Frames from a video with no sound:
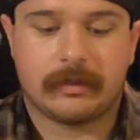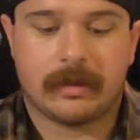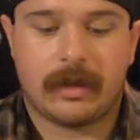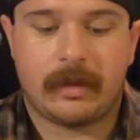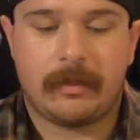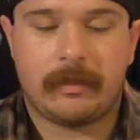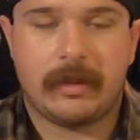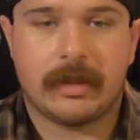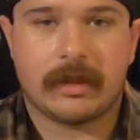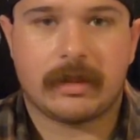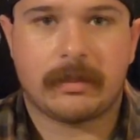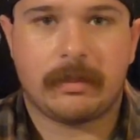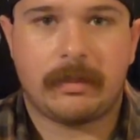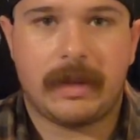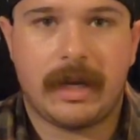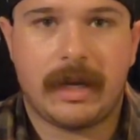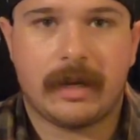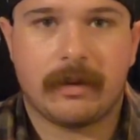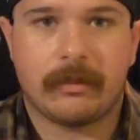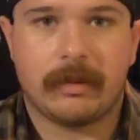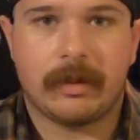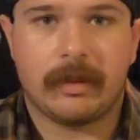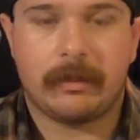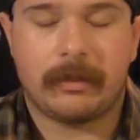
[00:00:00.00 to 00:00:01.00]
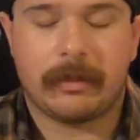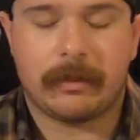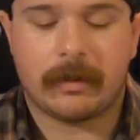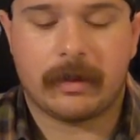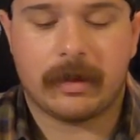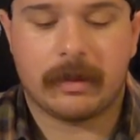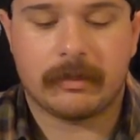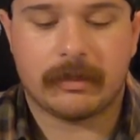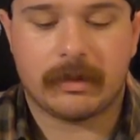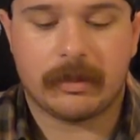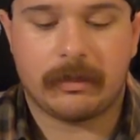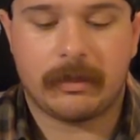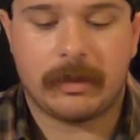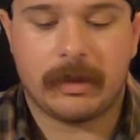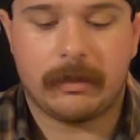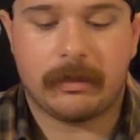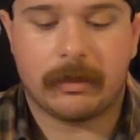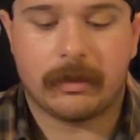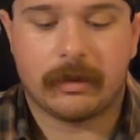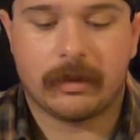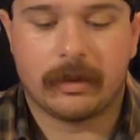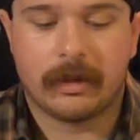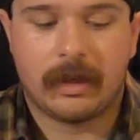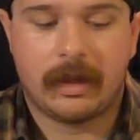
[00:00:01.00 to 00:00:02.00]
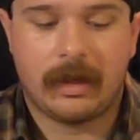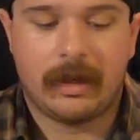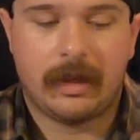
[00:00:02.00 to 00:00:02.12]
a mixed bag when it comes to people.